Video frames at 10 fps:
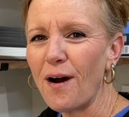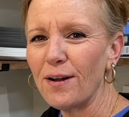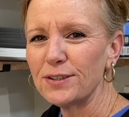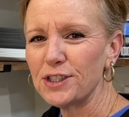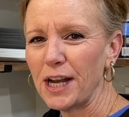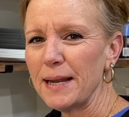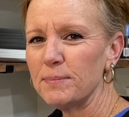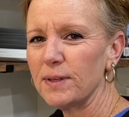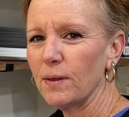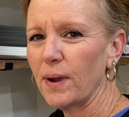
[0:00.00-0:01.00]
all
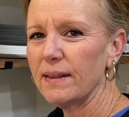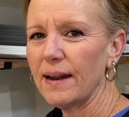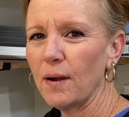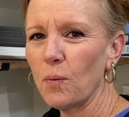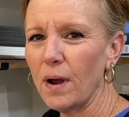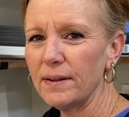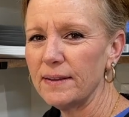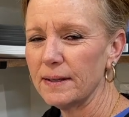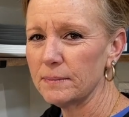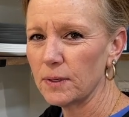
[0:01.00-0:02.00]
shaped the way that I want
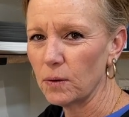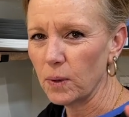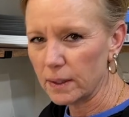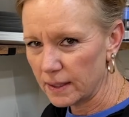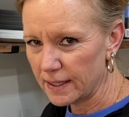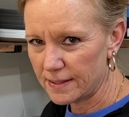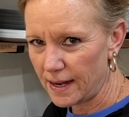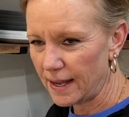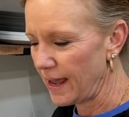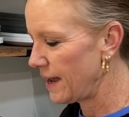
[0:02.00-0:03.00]
them, quickly as
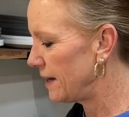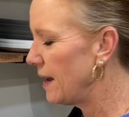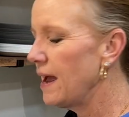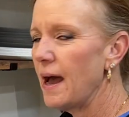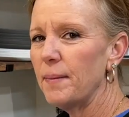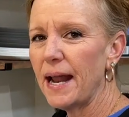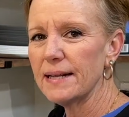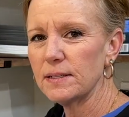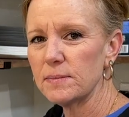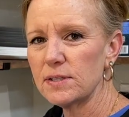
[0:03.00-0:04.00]
I can, I'm gonna
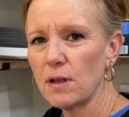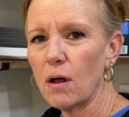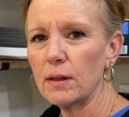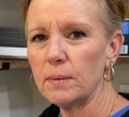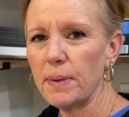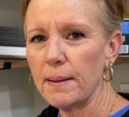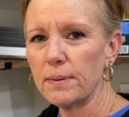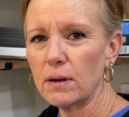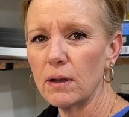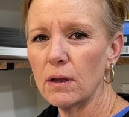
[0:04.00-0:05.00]
add some salt and
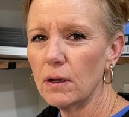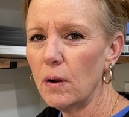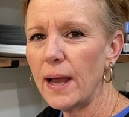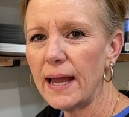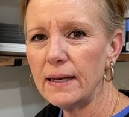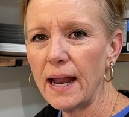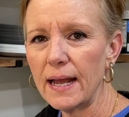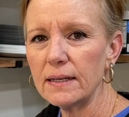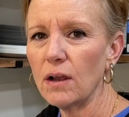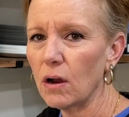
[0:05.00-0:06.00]
pepper. Go ahead and
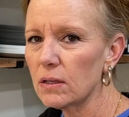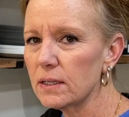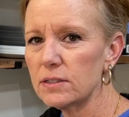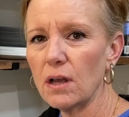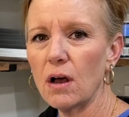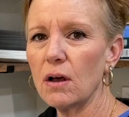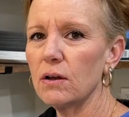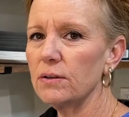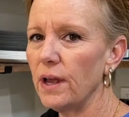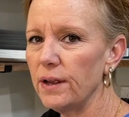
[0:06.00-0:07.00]
add garlic
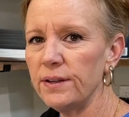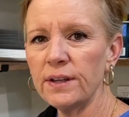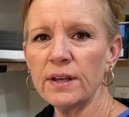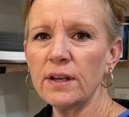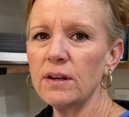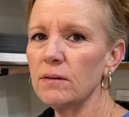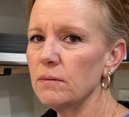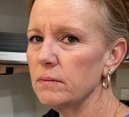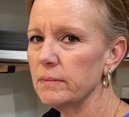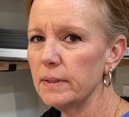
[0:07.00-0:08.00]
salt,
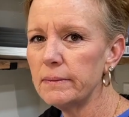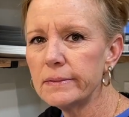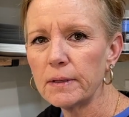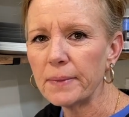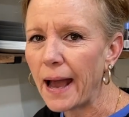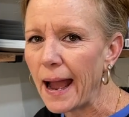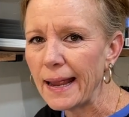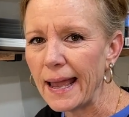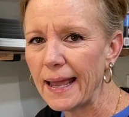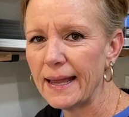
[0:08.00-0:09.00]
onion, some
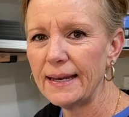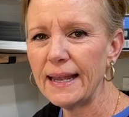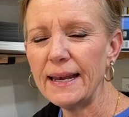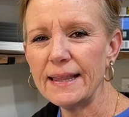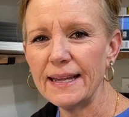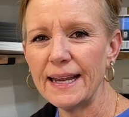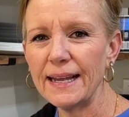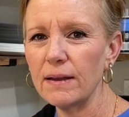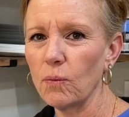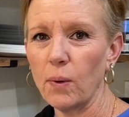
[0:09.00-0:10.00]
cayenne,
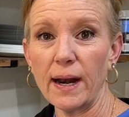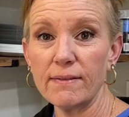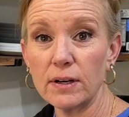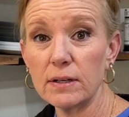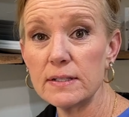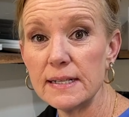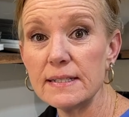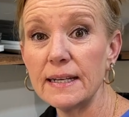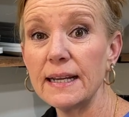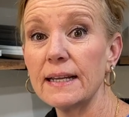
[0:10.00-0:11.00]
anything, whatever
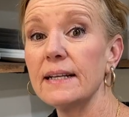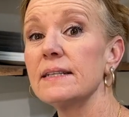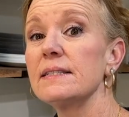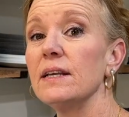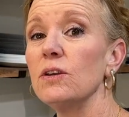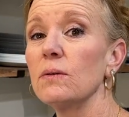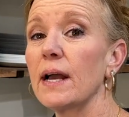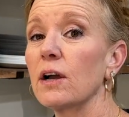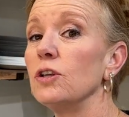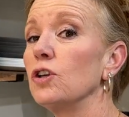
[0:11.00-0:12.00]
seasoning it is that you
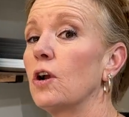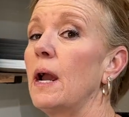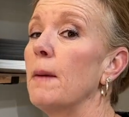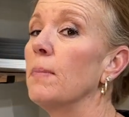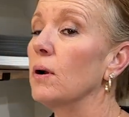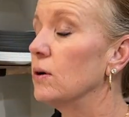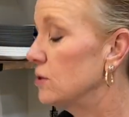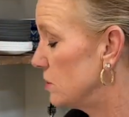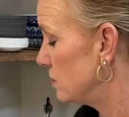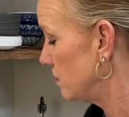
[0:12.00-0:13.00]
like on your hamburgers.